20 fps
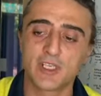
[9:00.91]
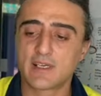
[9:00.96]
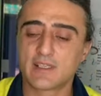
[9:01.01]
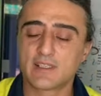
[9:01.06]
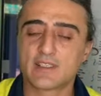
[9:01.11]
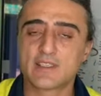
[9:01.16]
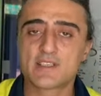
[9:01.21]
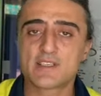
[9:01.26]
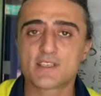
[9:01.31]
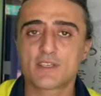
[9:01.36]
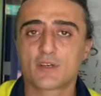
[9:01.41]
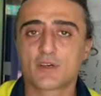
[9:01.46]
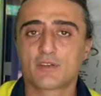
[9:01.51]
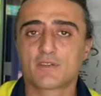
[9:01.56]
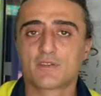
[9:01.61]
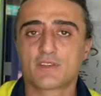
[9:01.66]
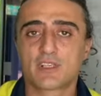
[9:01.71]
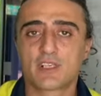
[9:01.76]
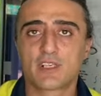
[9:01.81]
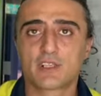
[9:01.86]
I
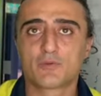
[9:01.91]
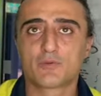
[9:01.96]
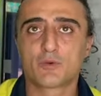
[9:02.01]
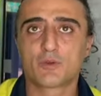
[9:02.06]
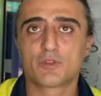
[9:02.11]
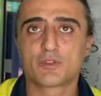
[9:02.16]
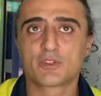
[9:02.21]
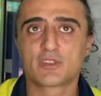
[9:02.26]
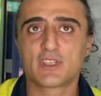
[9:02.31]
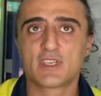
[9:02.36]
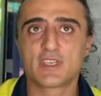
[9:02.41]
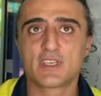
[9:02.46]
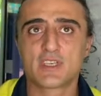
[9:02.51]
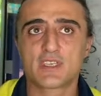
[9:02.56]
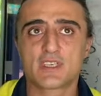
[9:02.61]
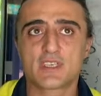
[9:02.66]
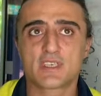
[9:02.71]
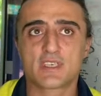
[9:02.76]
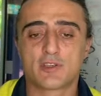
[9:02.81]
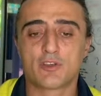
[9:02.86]
discovered what
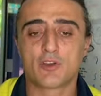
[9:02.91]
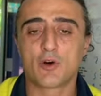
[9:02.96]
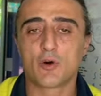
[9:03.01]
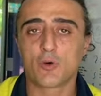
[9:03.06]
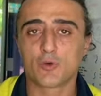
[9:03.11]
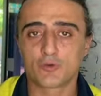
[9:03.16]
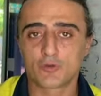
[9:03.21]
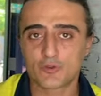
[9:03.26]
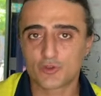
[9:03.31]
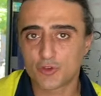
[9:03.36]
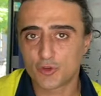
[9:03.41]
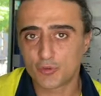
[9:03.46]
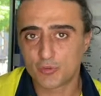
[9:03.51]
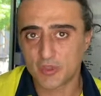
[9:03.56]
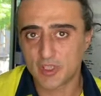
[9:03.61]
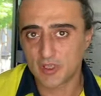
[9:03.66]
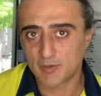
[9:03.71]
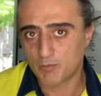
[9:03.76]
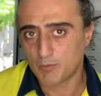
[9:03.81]
is known to be